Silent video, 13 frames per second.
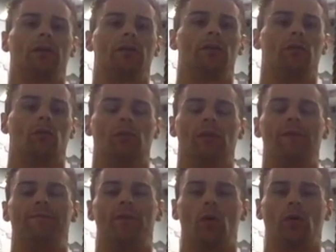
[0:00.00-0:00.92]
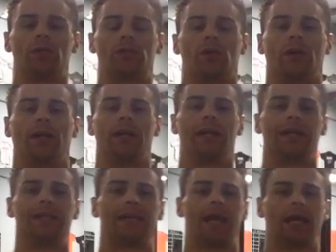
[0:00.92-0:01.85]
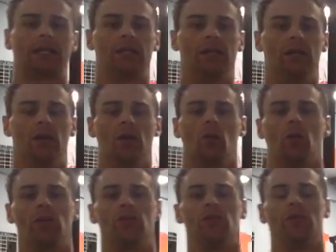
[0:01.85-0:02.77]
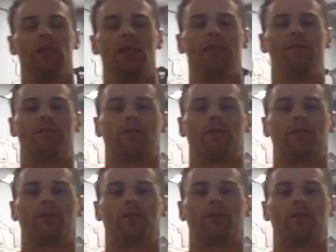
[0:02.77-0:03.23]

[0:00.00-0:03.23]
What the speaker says: really focus on getting exactly what you need